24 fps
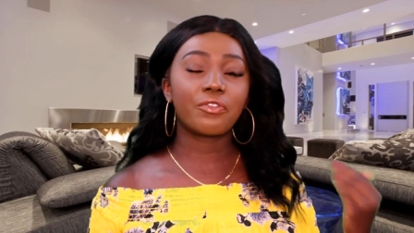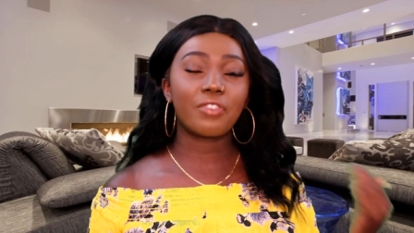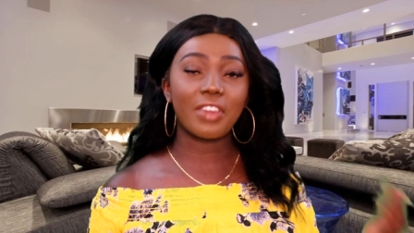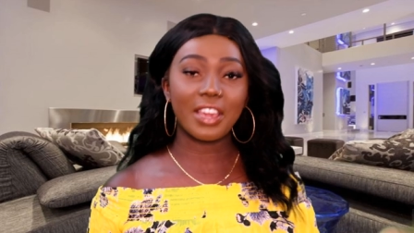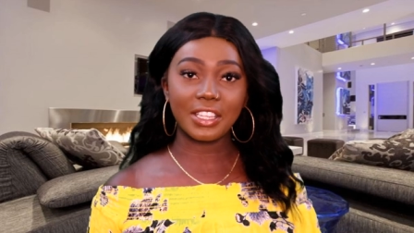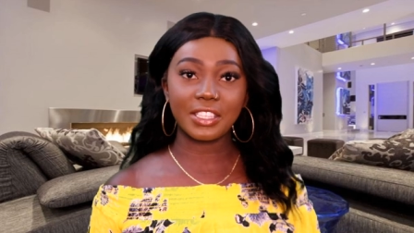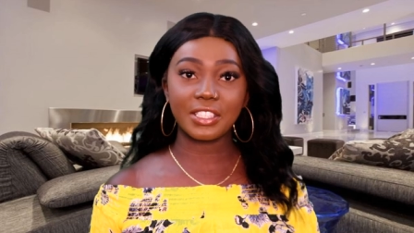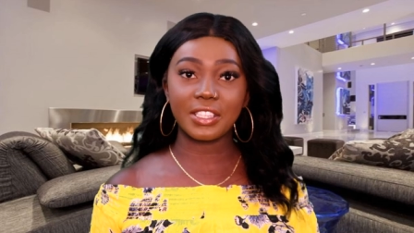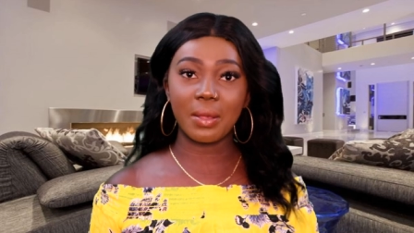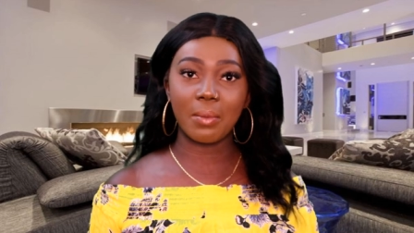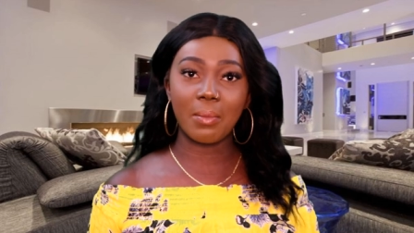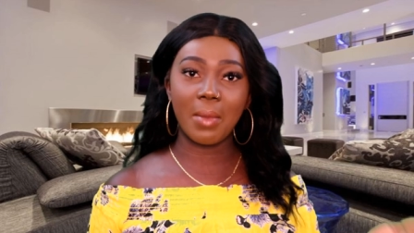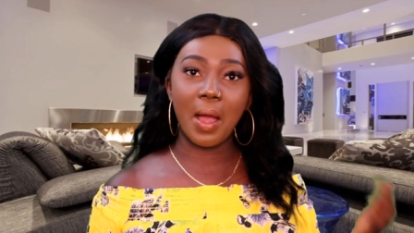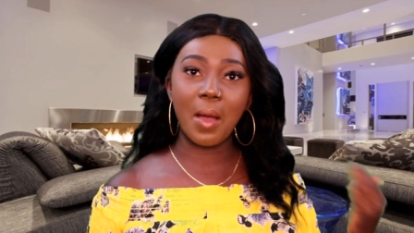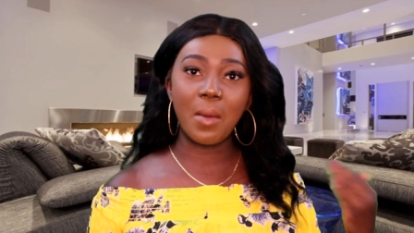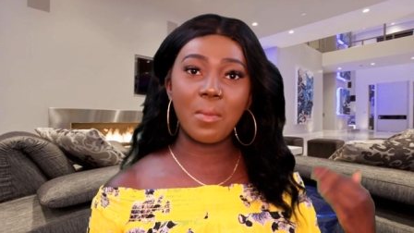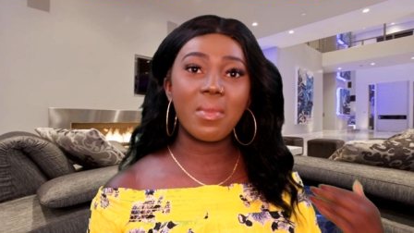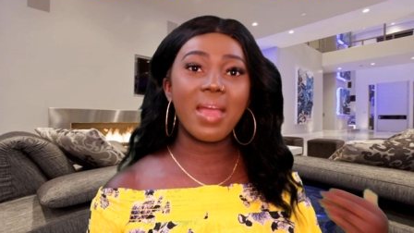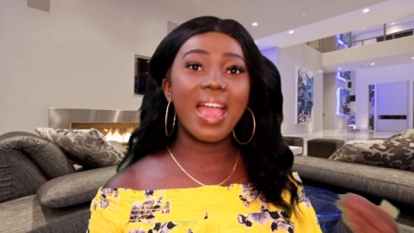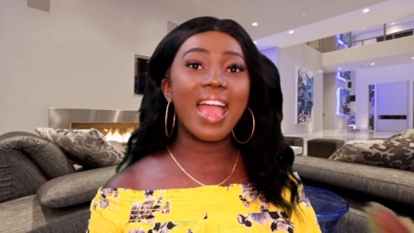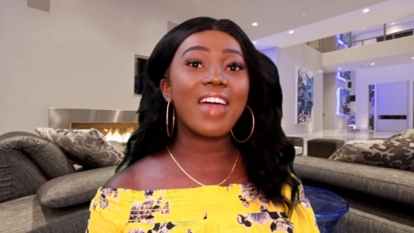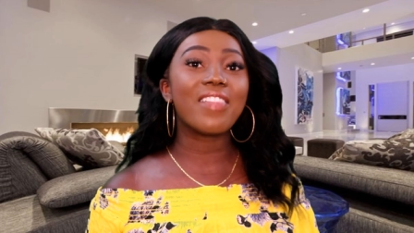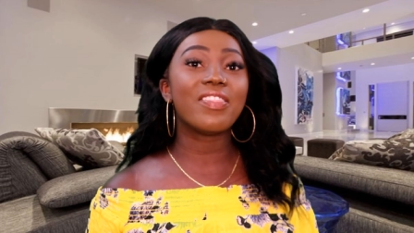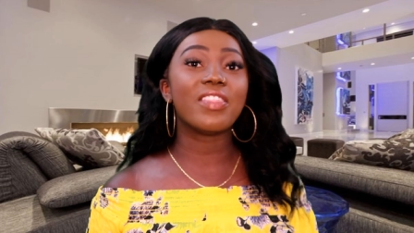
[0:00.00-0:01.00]
fix them
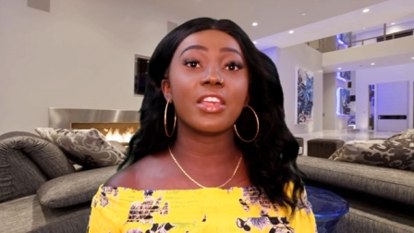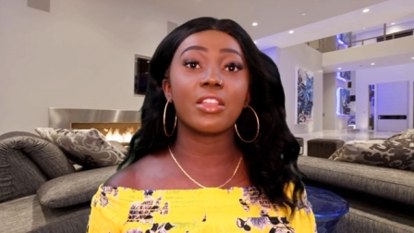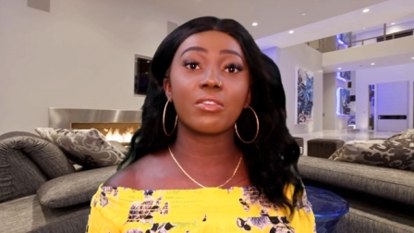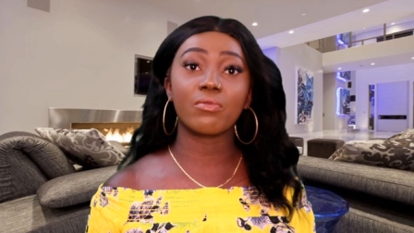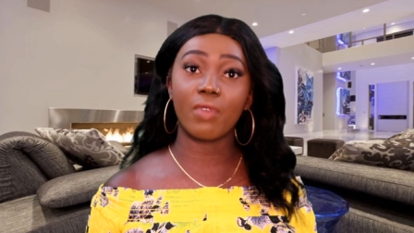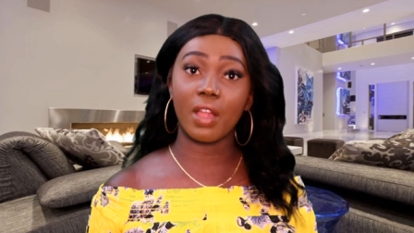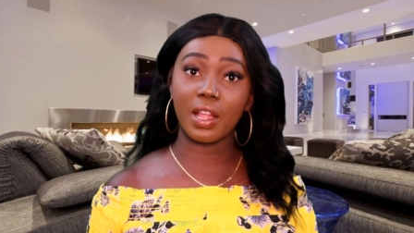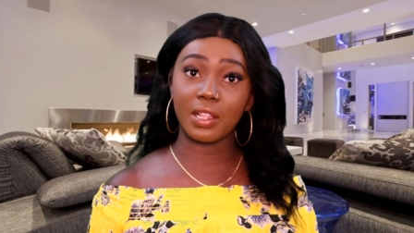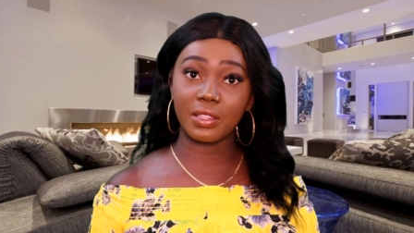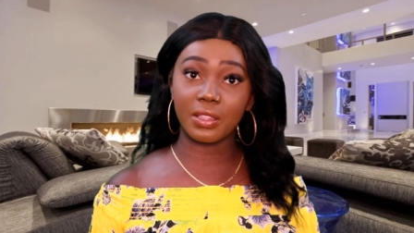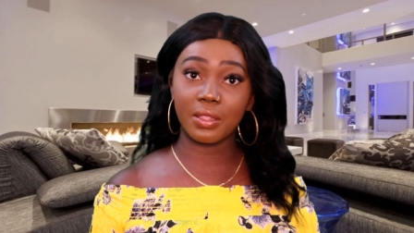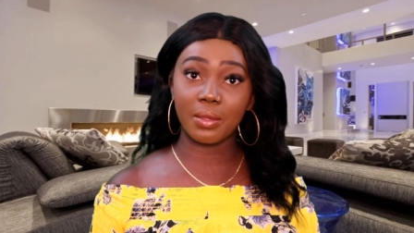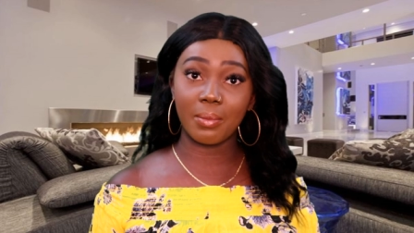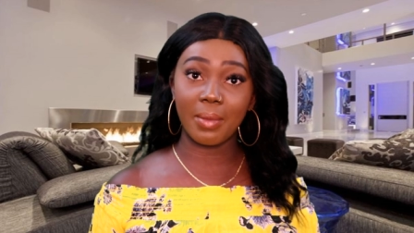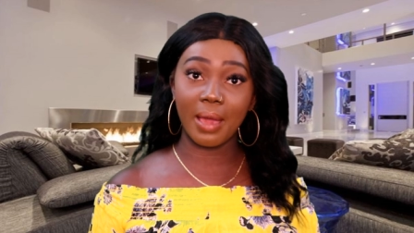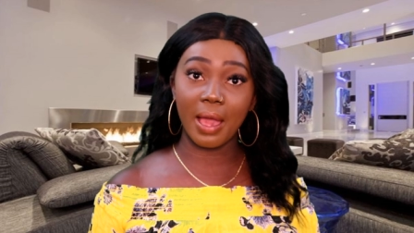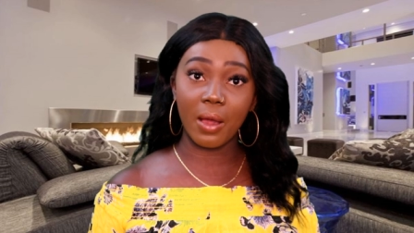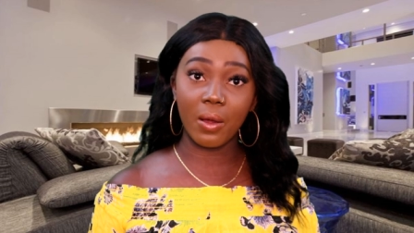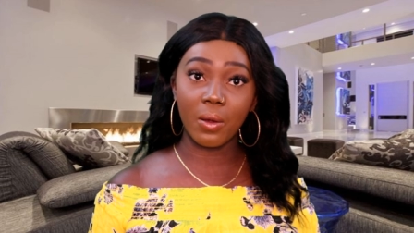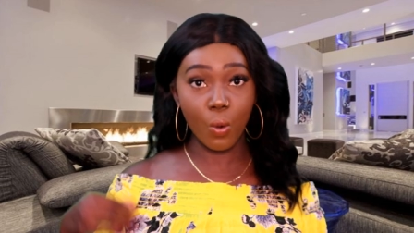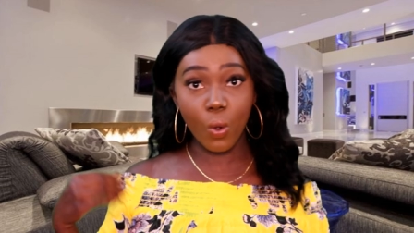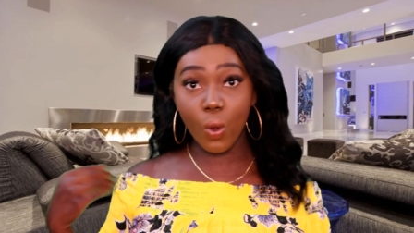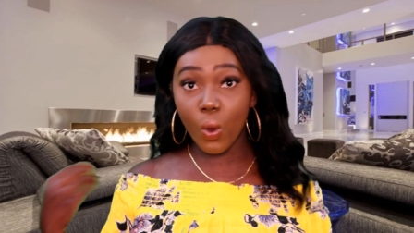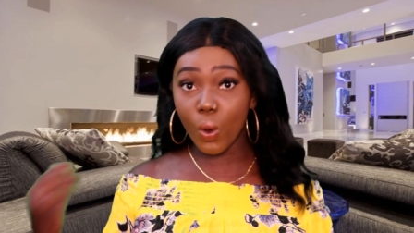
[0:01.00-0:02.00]
up, and then rent them out.